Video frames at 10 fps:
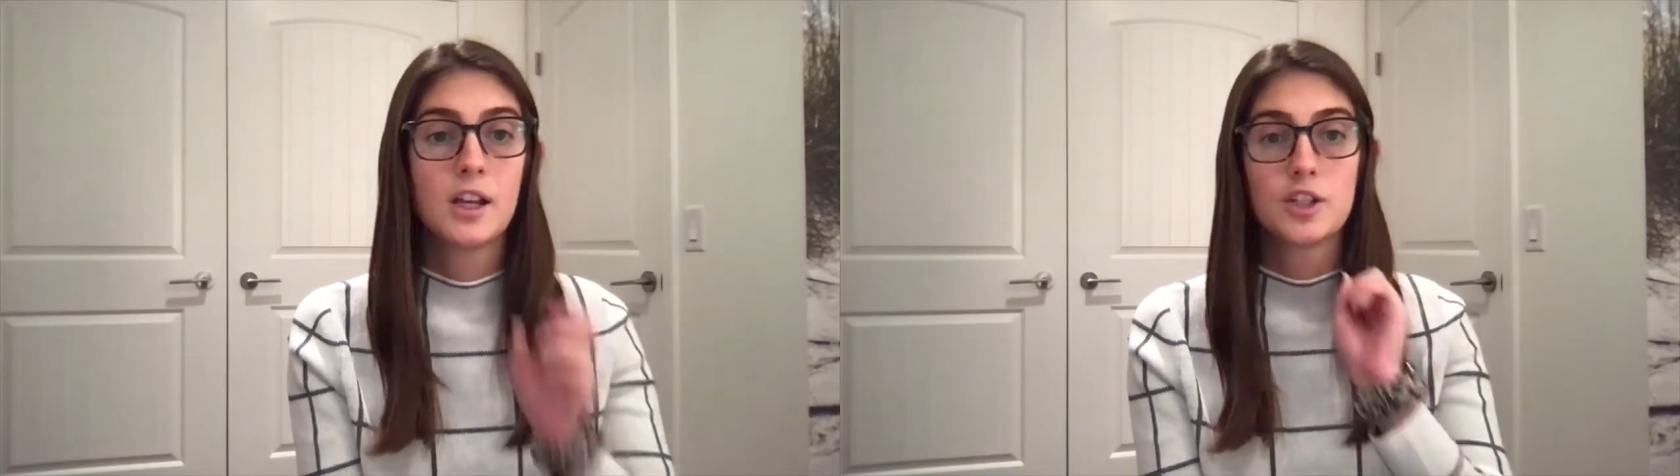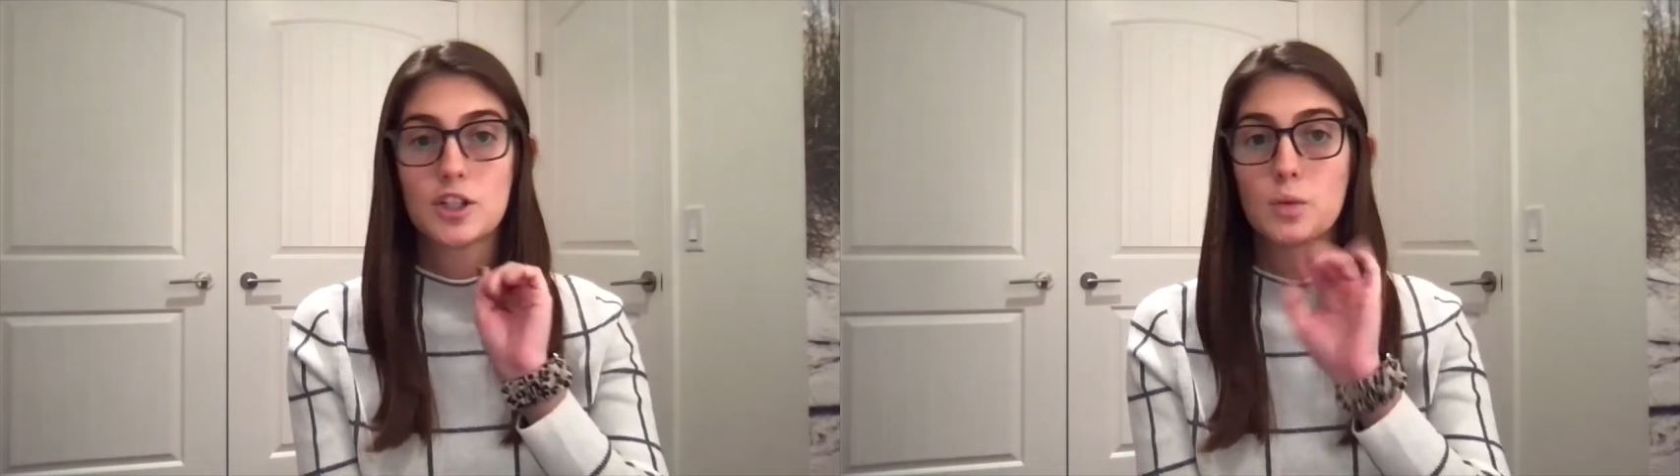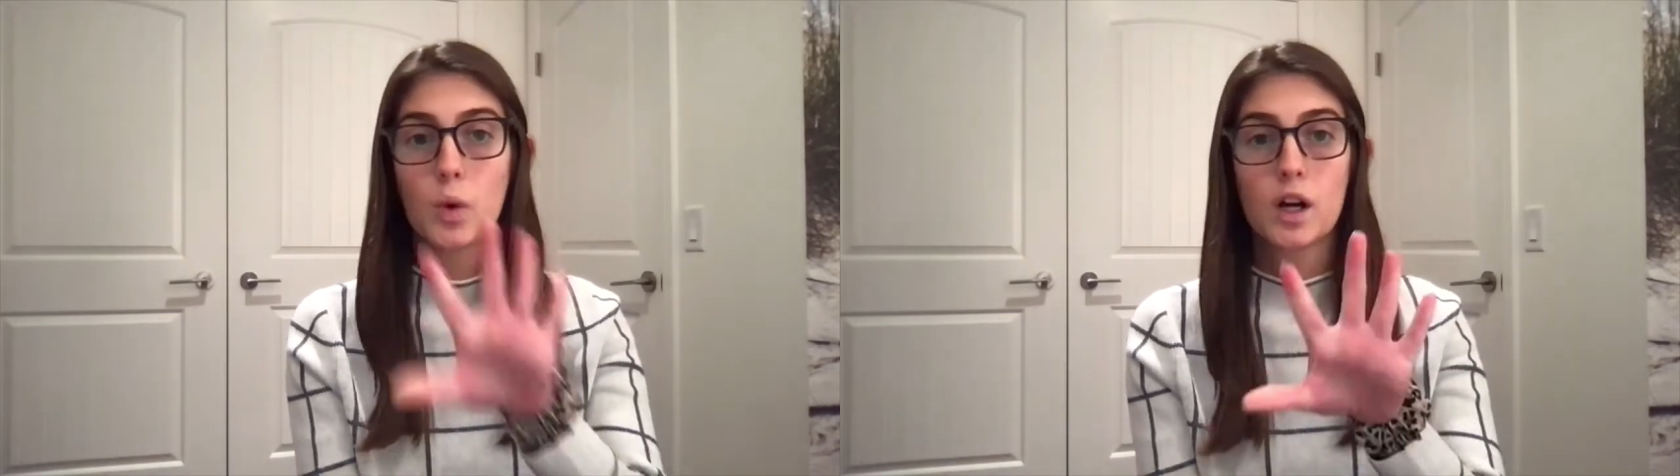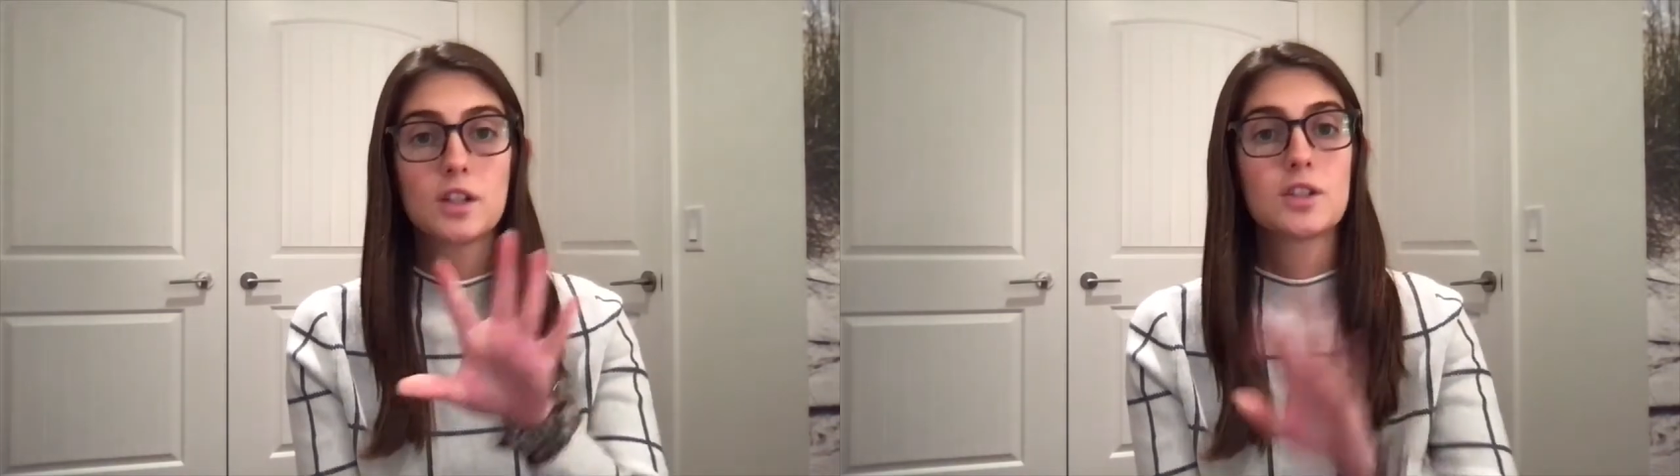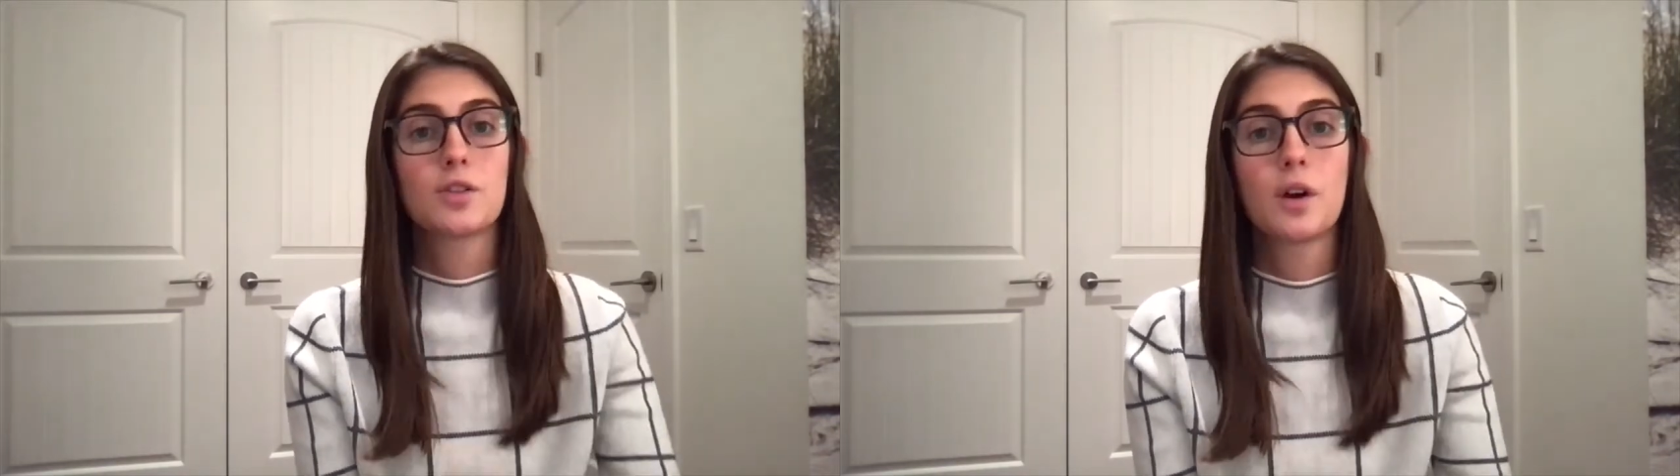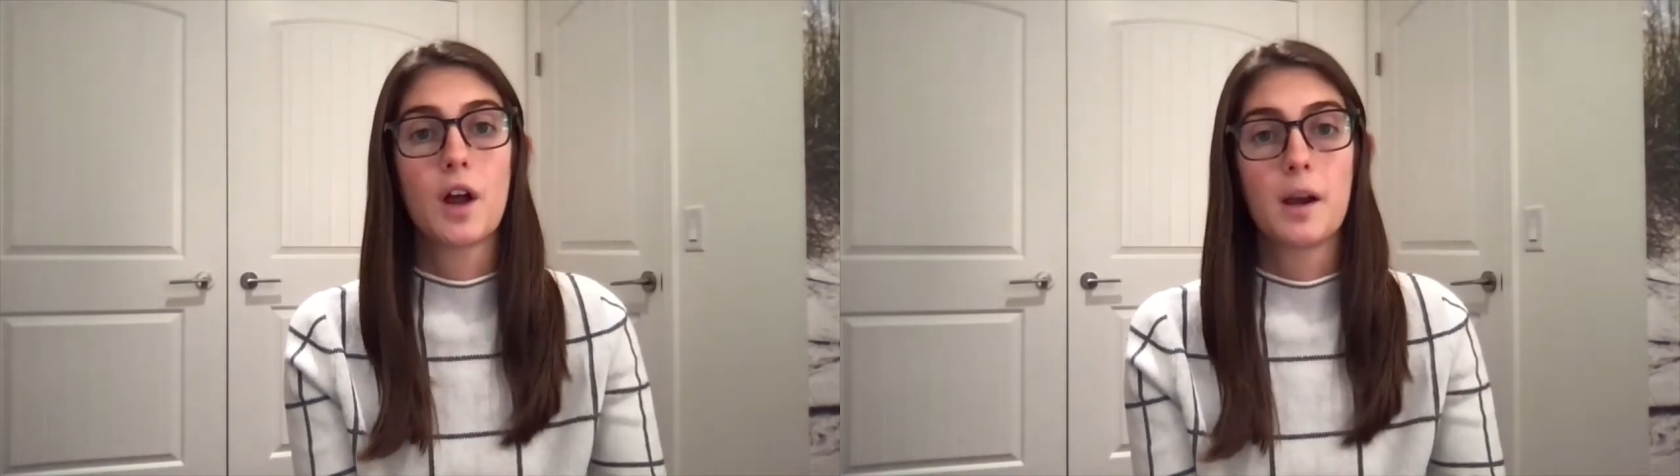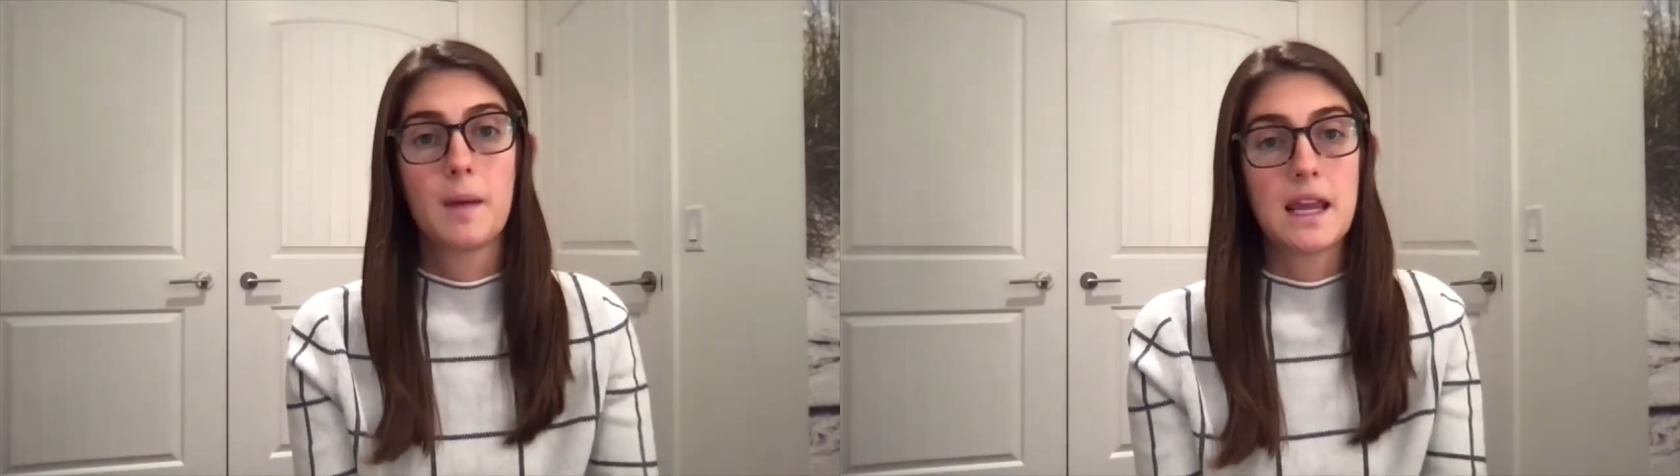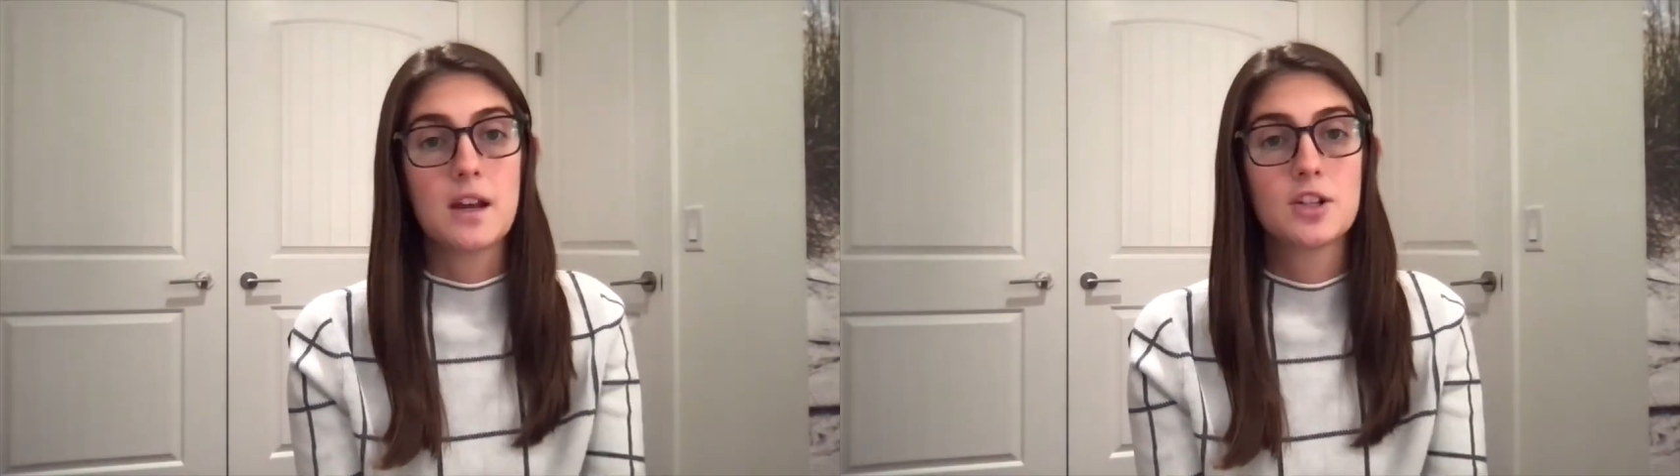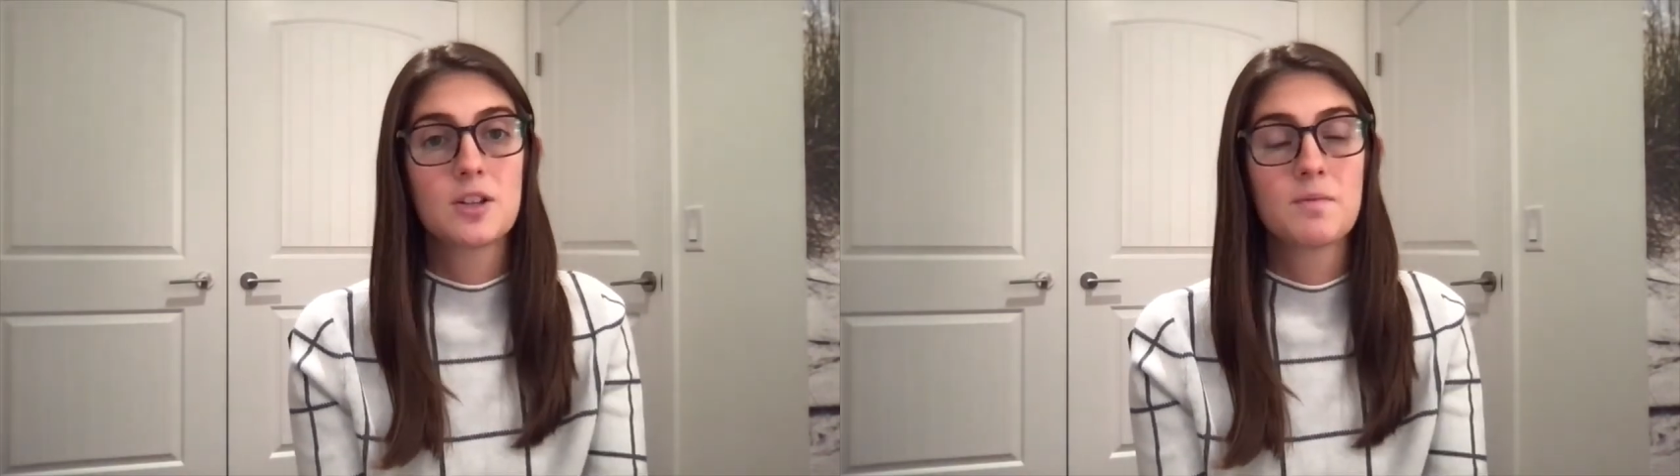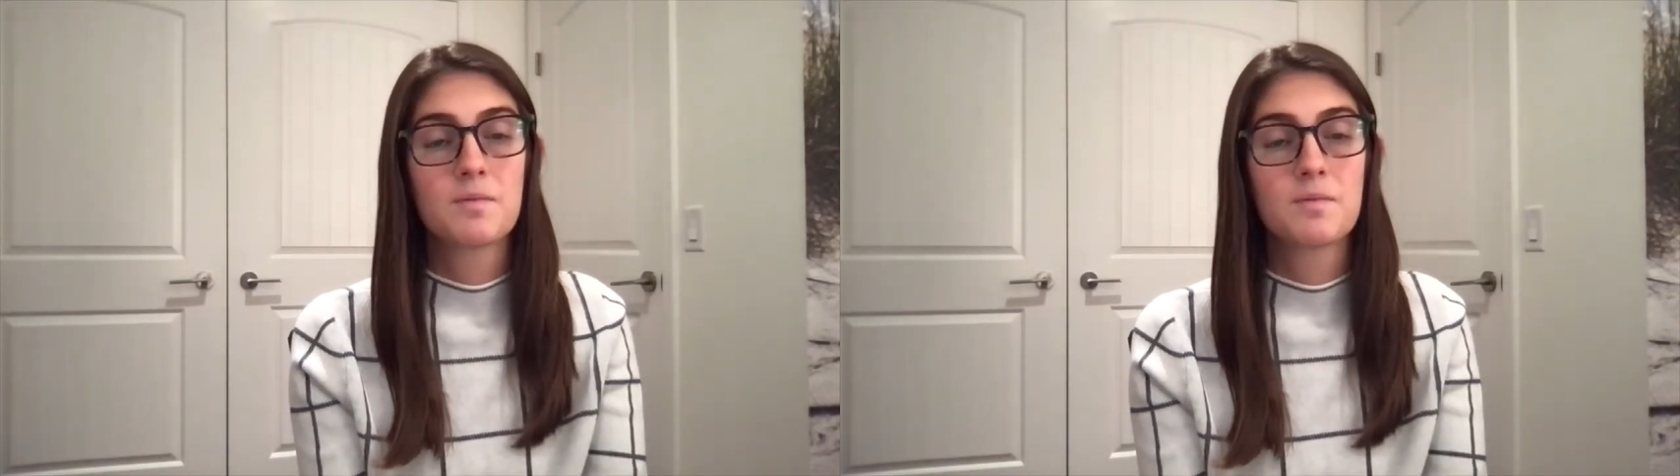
just words thrown on a page.